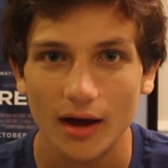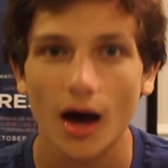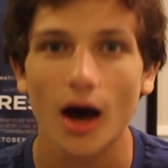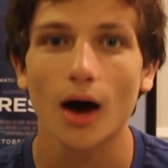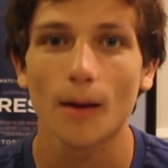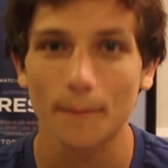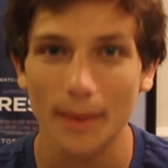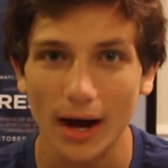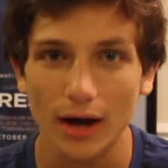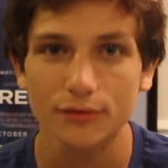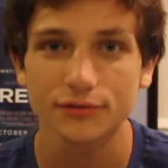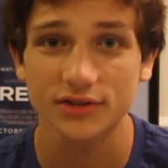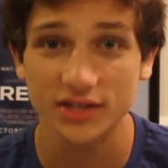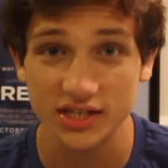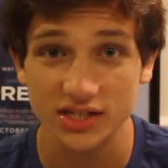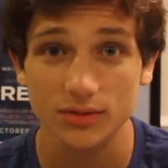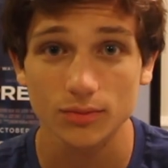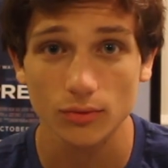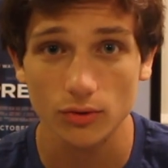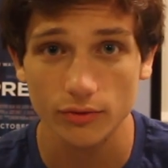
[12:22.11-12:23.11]
about
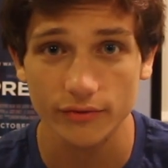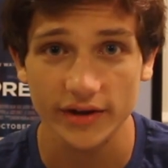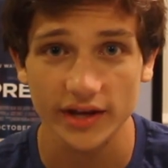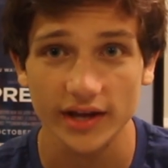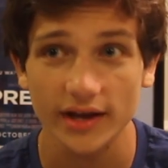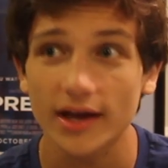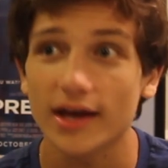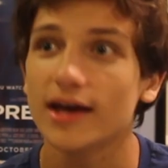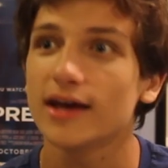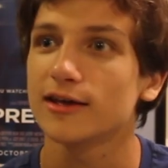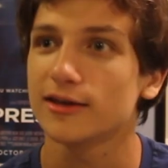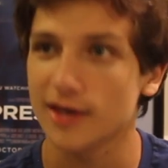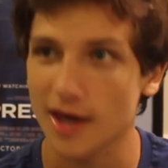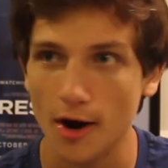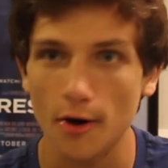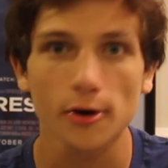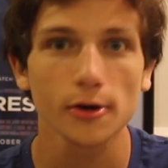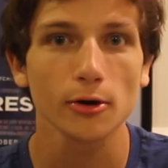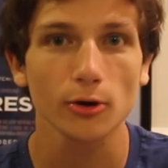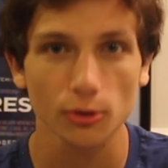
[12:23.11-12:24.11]
this movie,
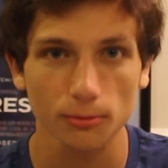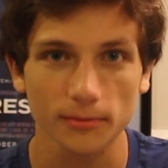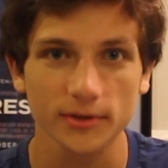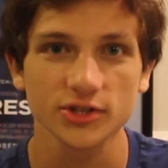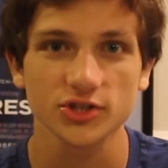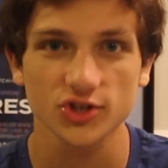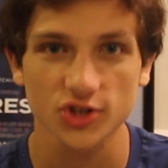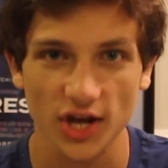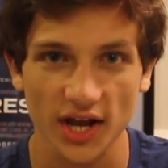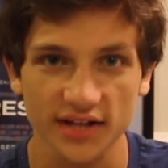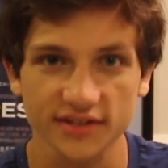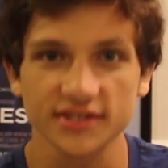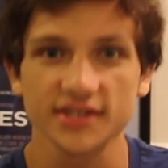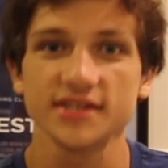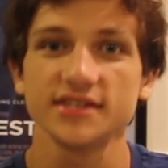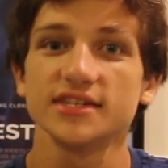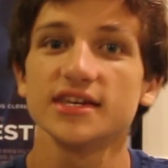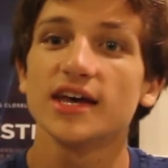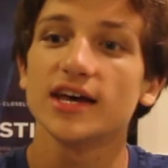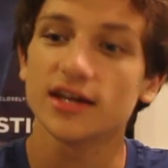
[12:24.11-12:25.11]
Gary Oldman's
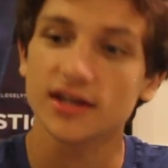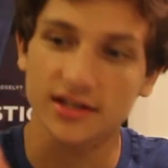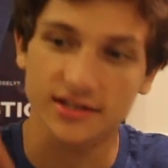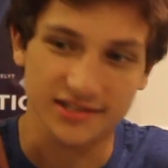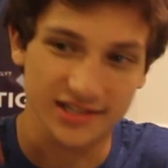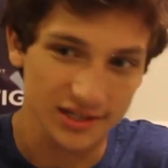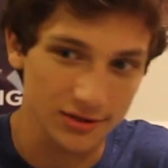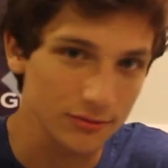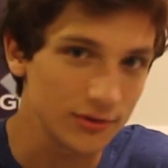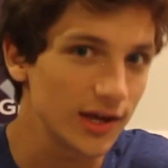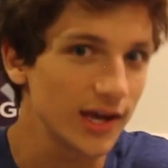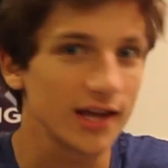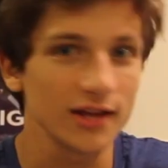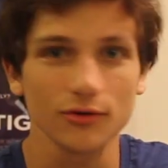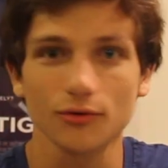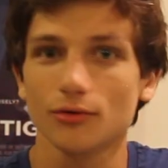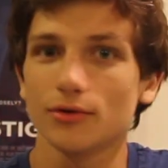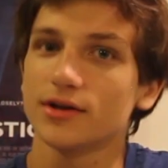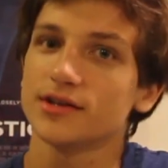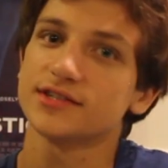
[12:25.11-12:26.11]
chances continue to
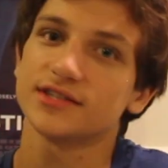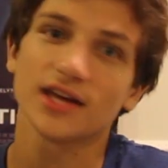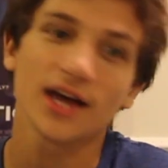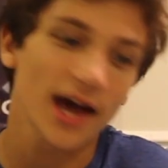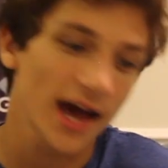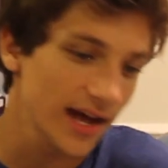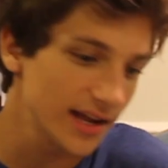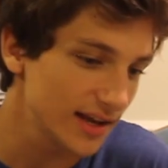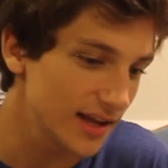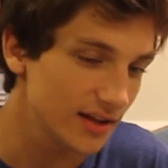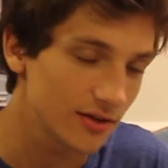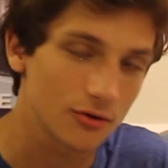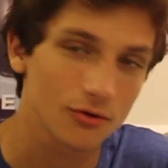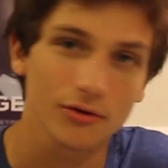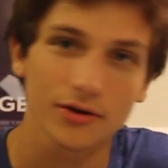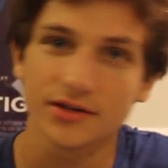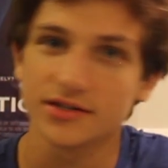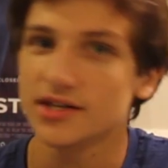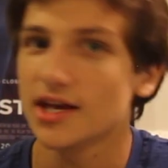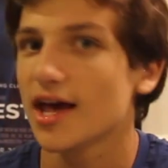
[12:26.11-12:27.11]
increase and
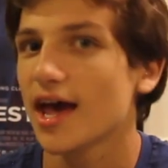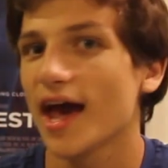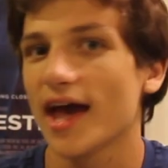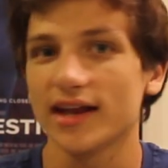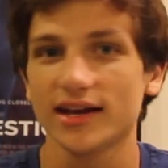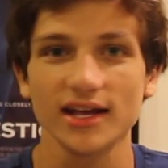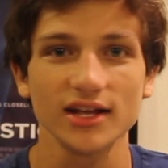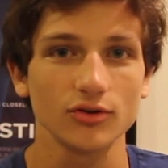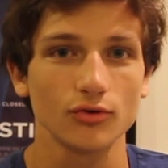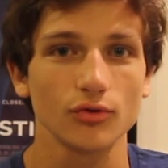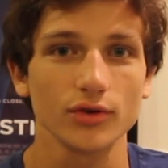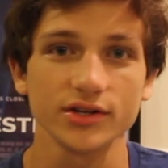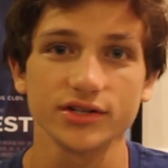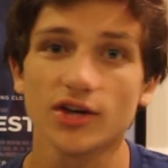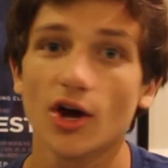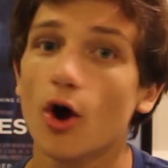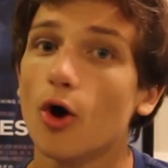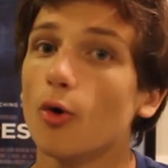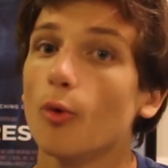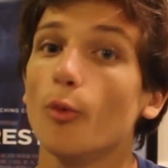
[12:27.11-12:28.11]
increase and increase.
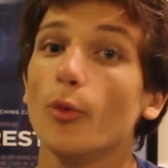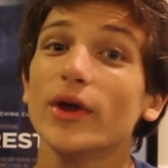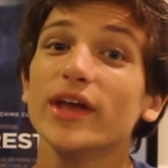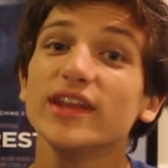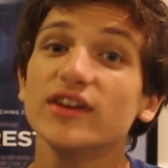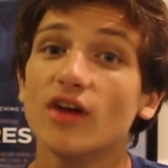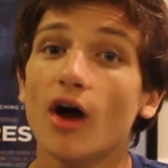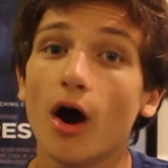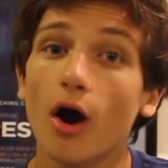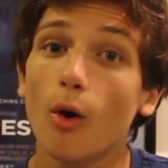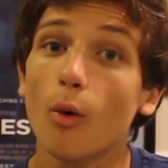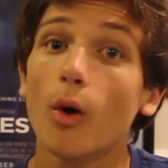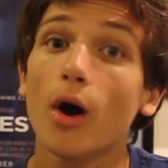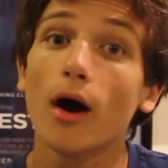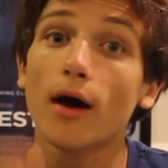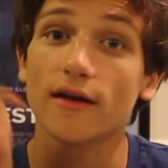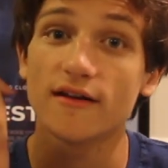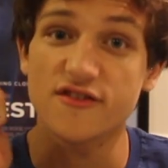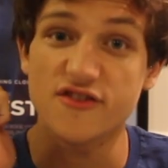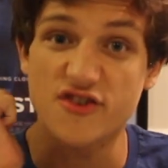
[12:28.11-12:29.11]
We know
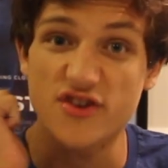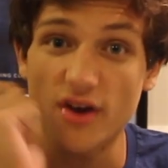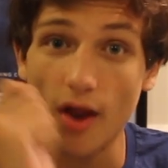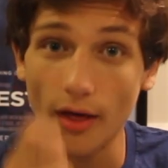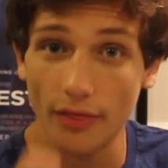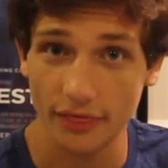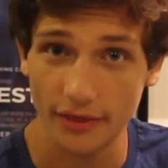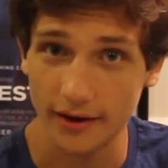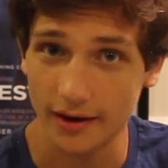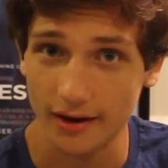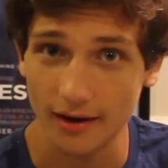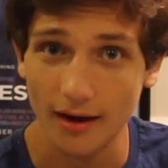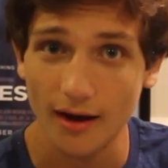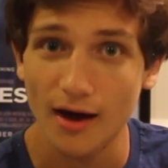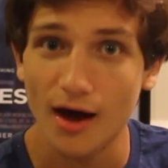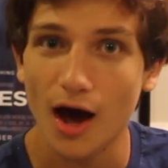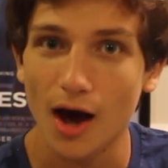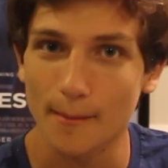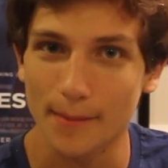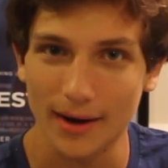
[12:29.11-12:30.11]
nothing
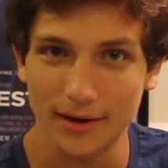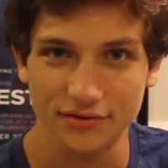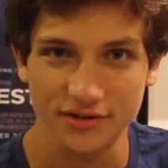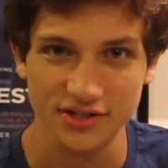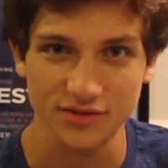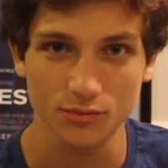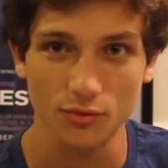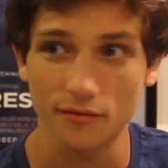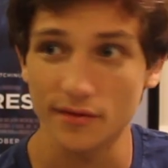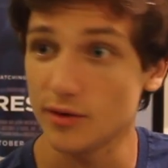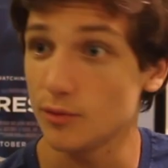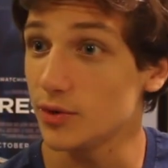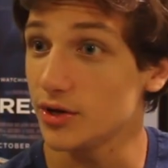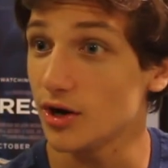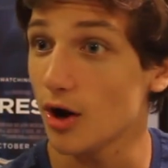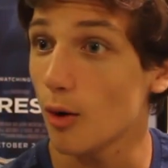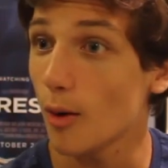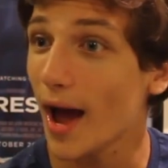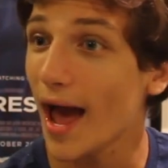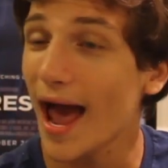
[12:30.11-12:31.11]
about this movie. We
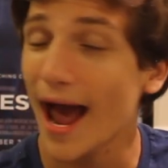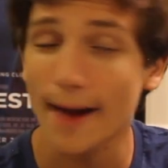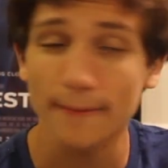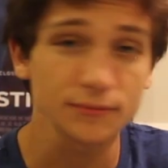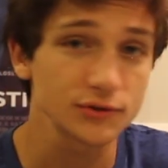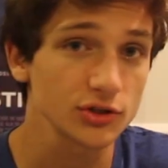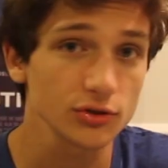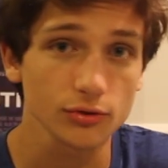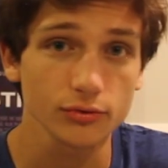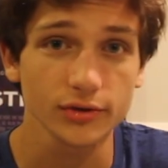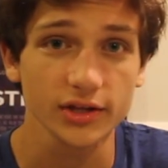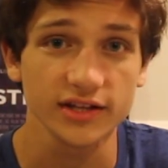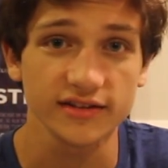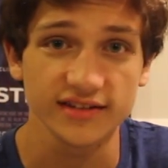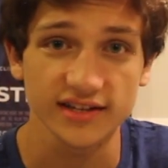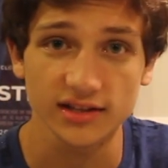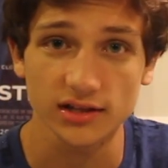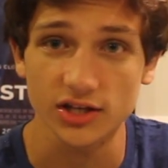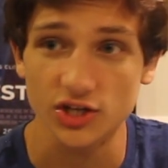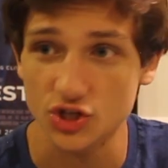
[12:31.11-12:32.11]
know absolutely
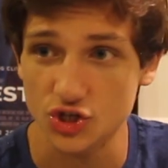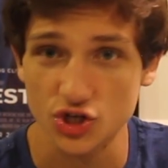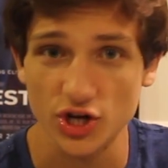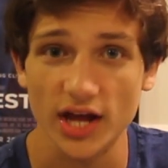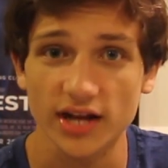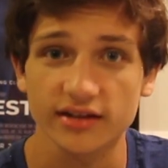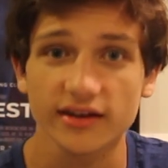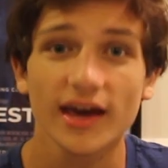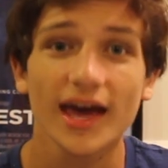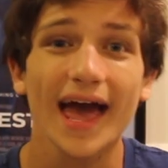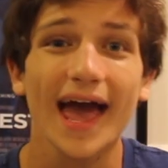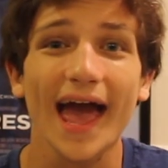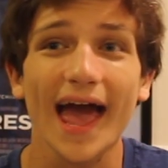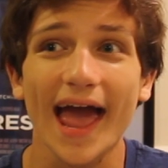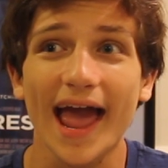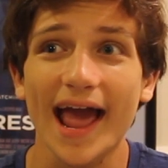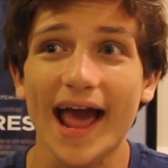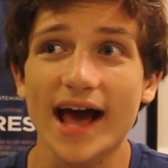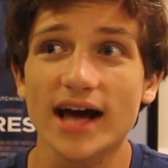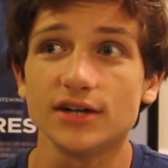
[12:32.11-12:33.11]
diddly shit.
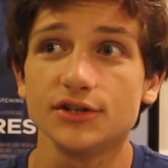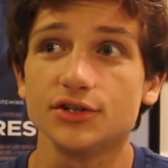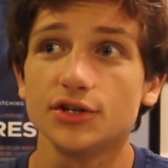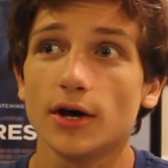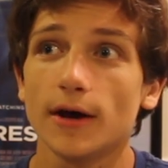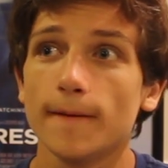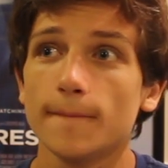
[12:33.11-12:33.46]
And